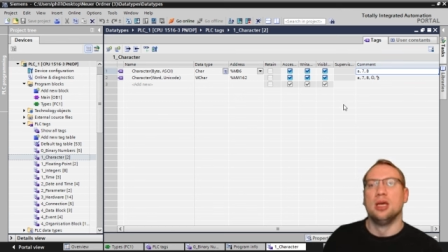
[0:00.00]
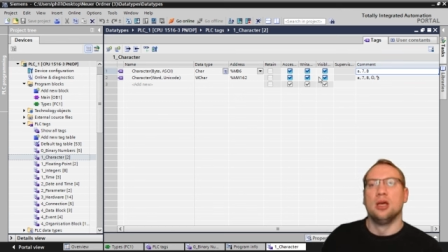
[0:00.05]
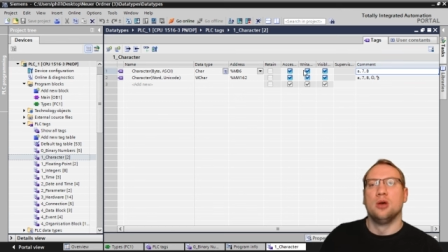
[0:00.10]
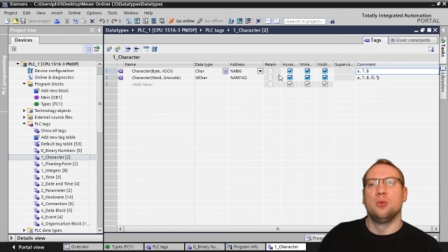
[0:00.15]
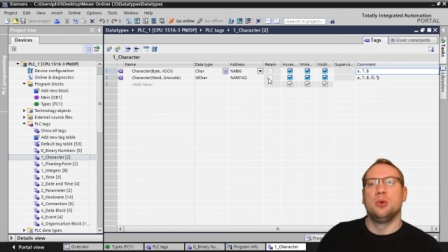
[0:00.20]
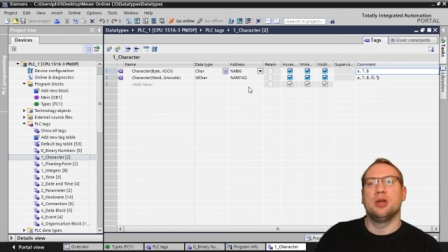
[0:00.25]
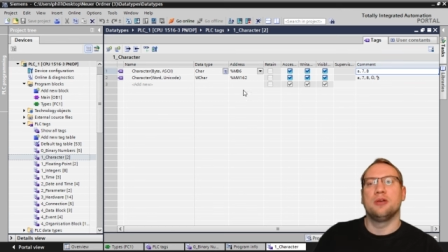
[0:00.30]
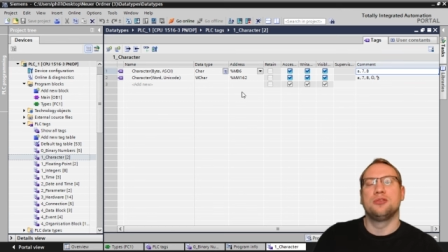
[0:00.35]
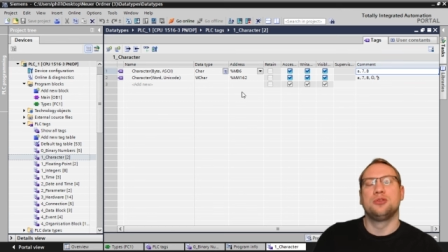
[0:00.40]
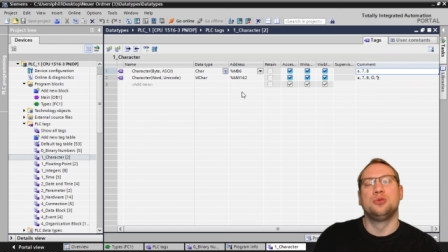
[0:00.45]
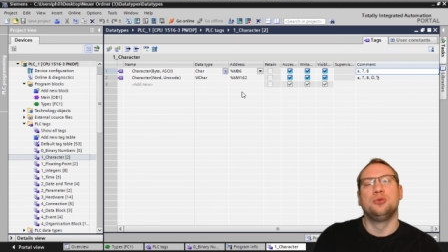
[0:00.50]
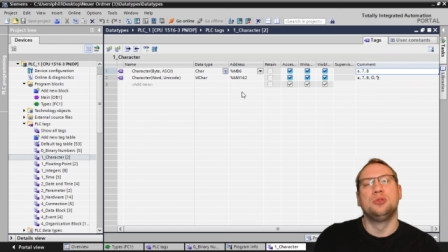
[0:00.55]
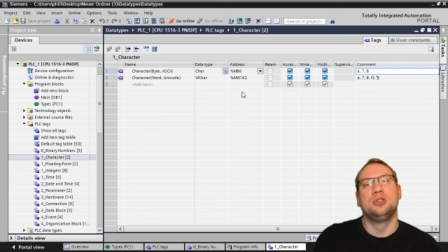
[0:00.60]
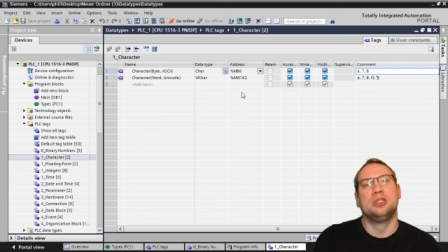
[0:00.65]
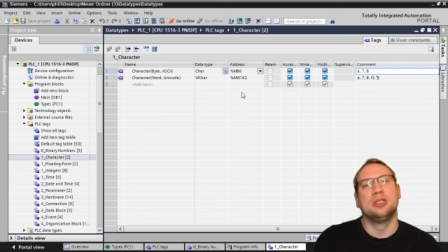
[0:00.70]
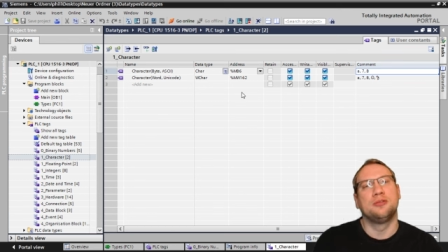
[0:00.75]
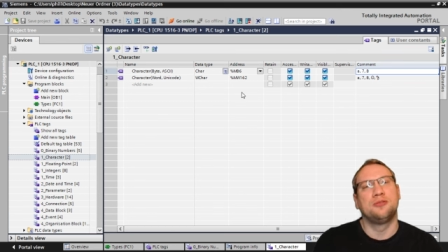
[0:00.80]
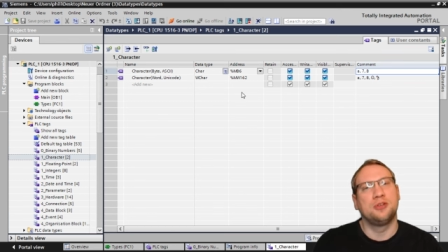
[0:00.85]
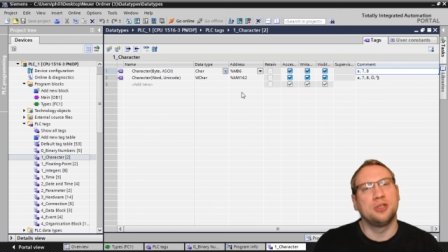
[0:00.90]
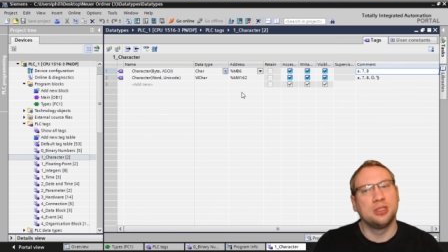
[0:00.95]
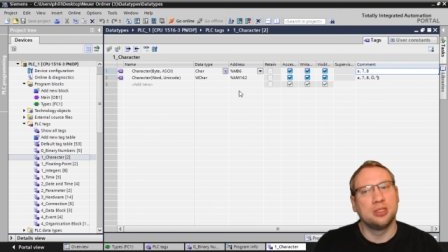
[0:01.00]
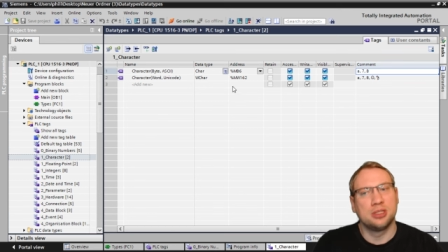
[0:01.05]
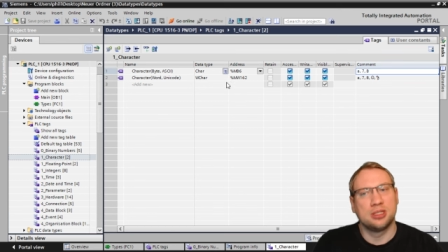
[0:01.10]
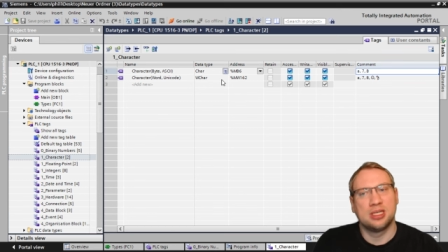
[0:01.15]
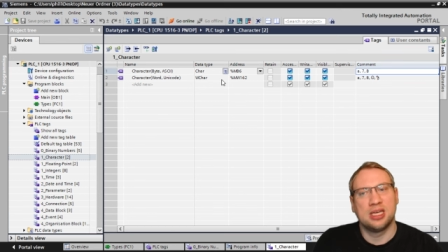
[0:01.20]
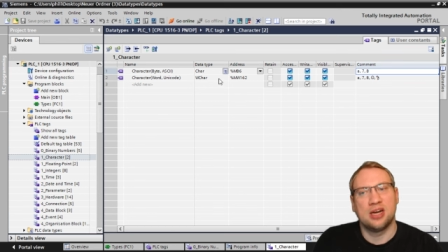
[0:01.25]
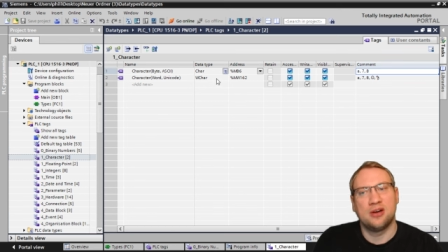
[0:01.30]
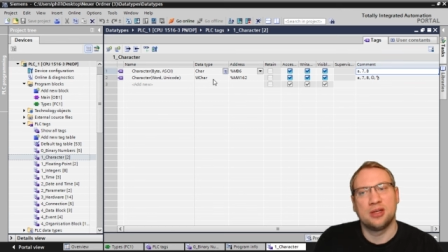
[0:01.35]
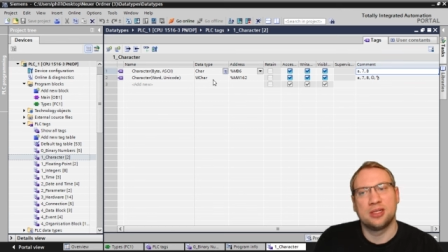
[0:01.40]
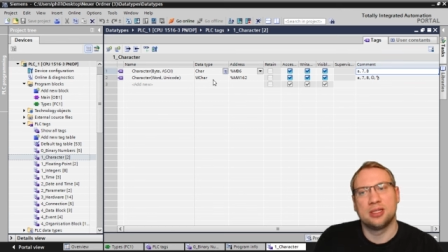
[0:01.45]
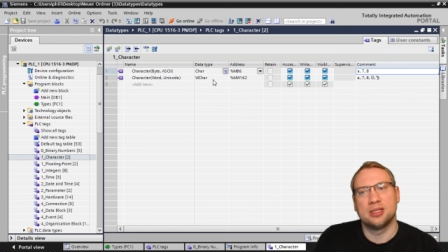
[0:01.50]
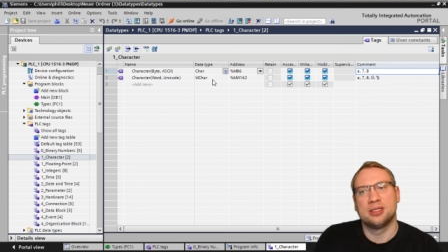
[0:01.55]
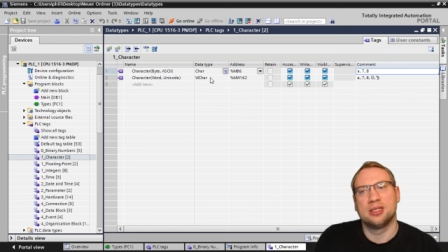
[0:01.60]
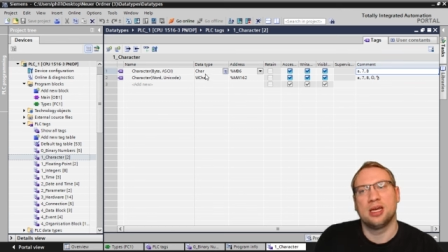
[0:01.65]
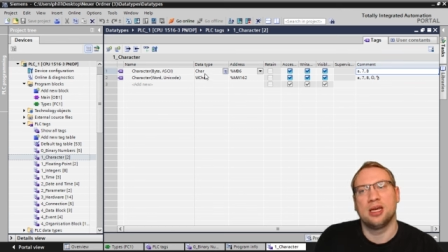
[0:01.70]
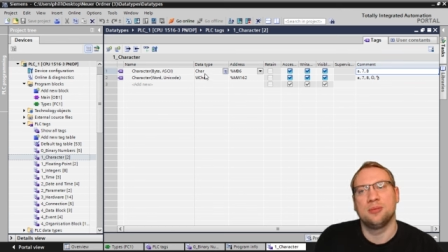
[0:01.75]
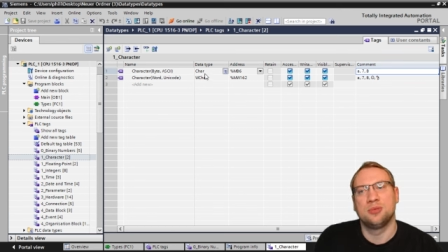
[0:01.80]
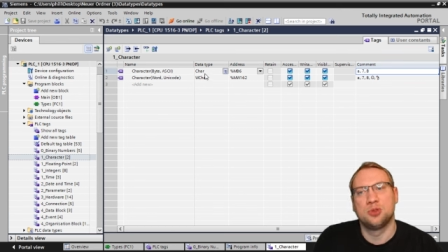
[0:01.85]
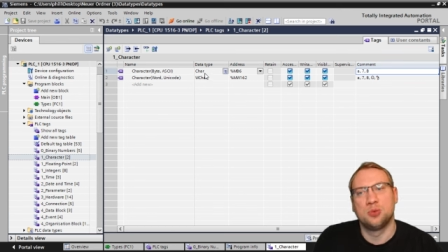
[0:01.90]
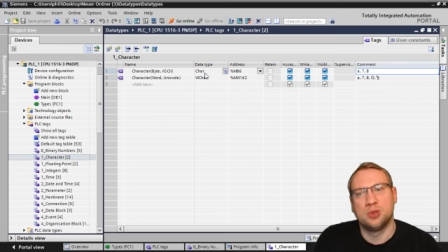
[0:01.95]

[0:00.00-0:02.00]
We have two different character types.